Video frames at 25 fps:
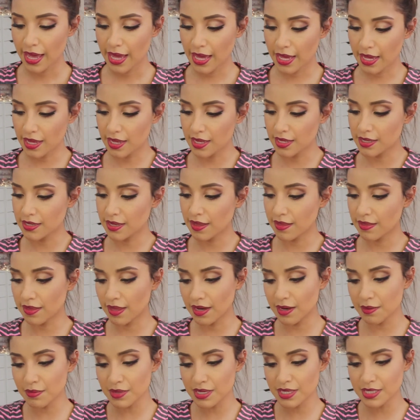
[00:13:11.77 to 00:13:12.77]
And
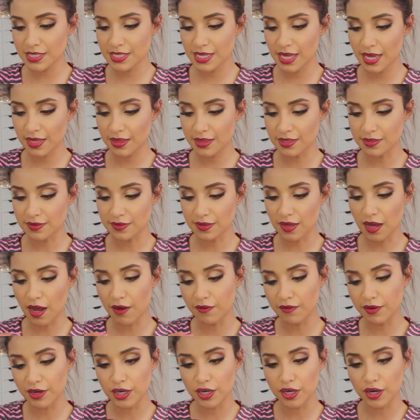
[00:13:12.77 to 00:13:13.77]
then I'm going to take this
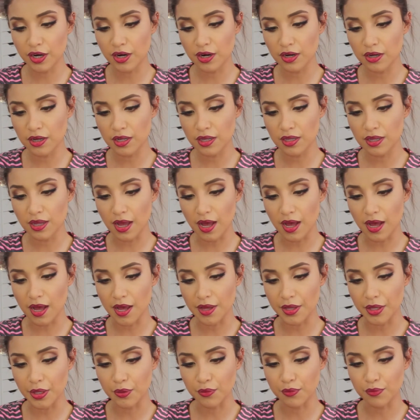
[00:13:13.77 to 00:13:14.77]

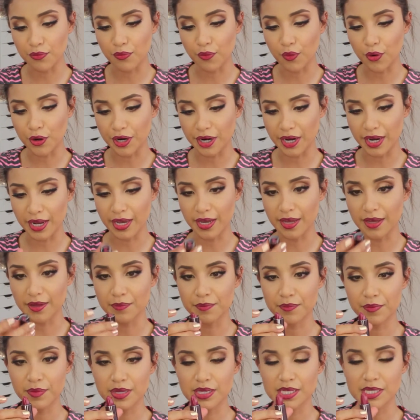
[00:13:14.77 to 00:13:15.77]
CoverGirl
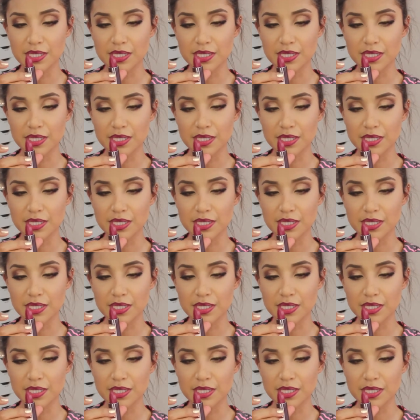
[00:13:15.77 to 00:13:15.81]
Euphoria,